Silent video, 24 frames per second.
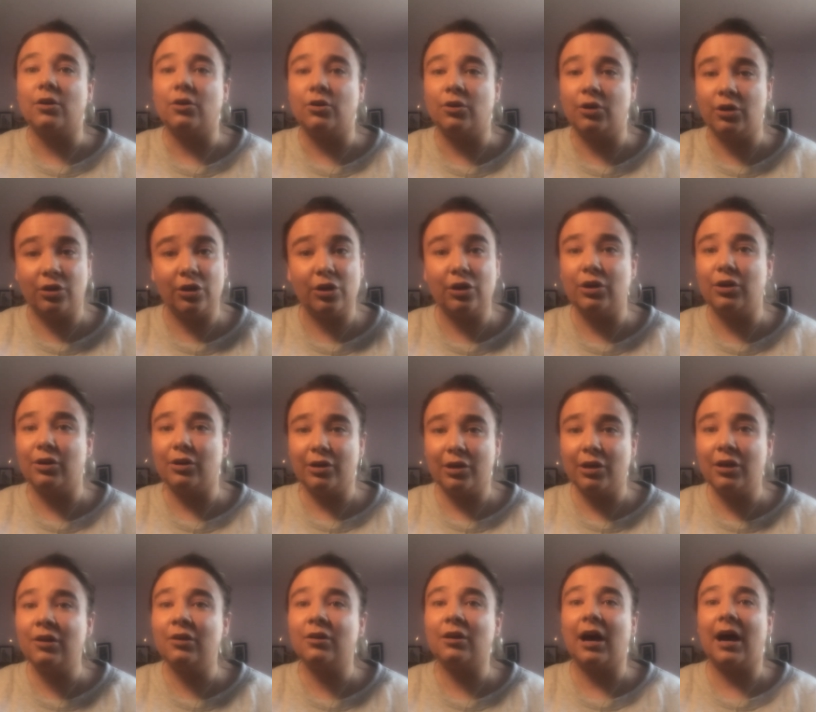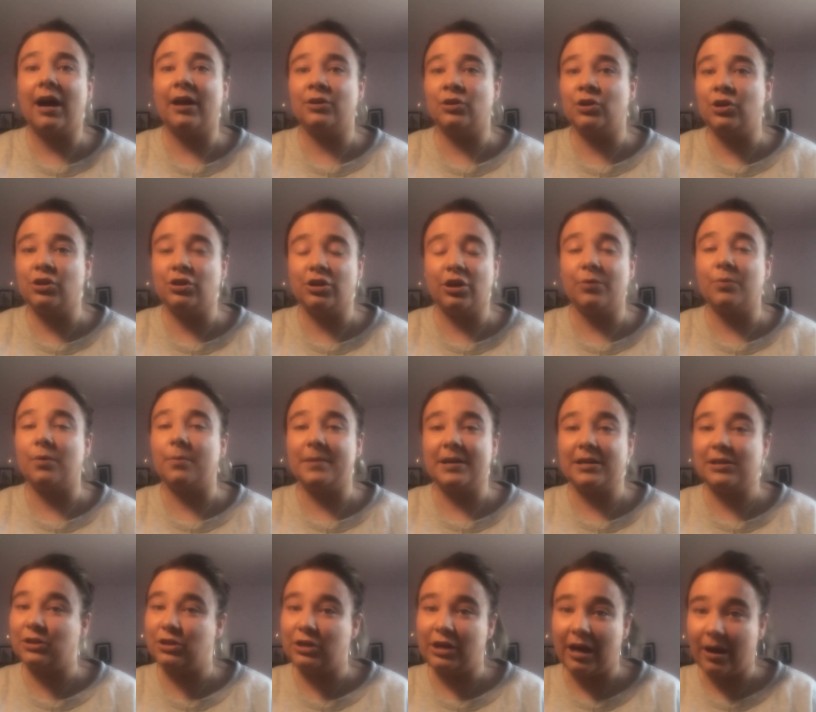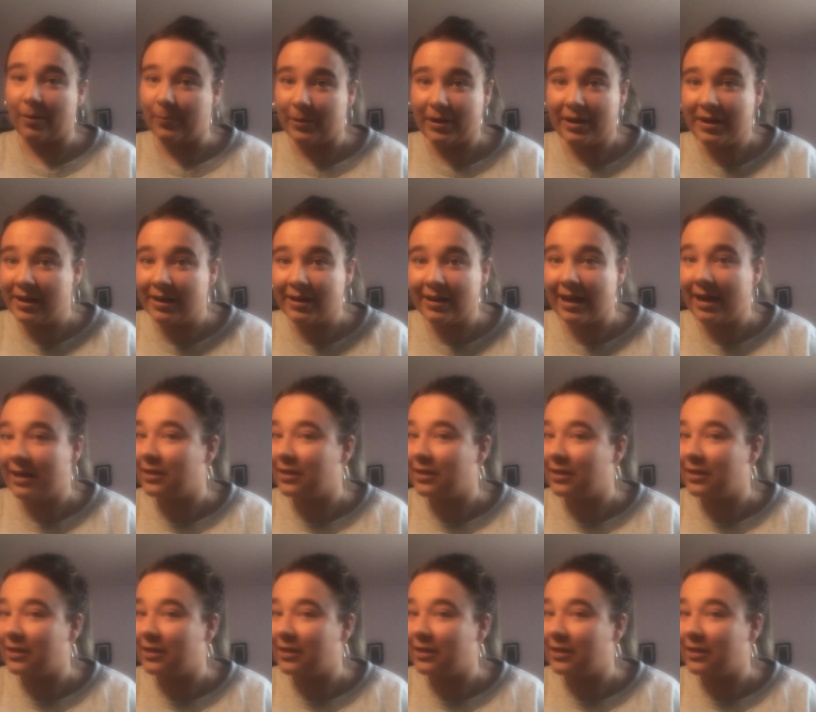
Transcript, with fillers: you do you and you do what makes you happy